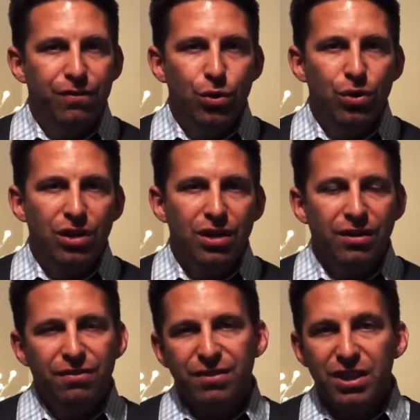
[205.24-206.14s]

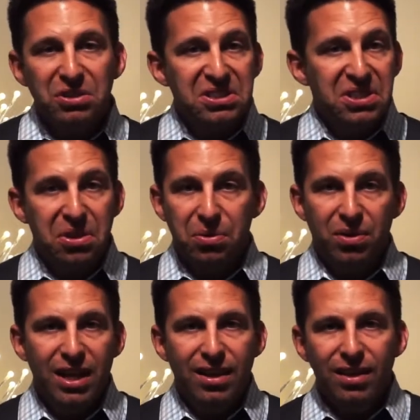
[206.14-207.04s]
Ula field is a
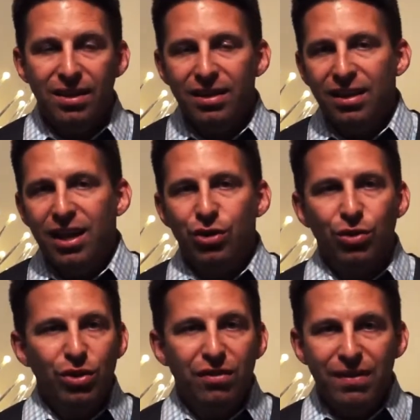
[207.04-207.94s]
3 and your
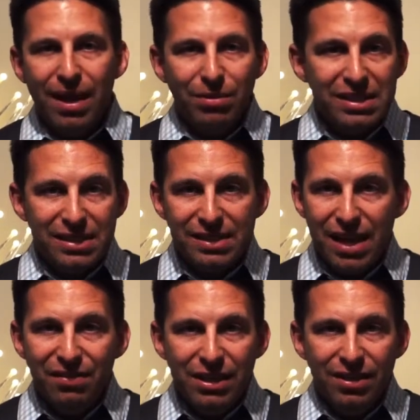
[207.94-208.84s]
Ula family is a
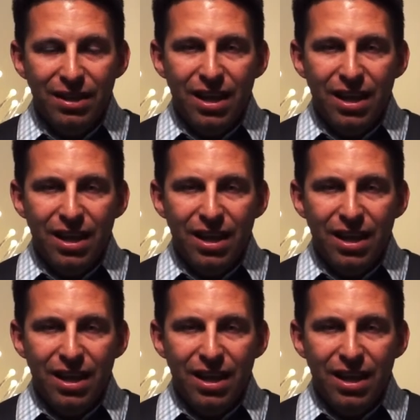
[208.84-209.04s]
7,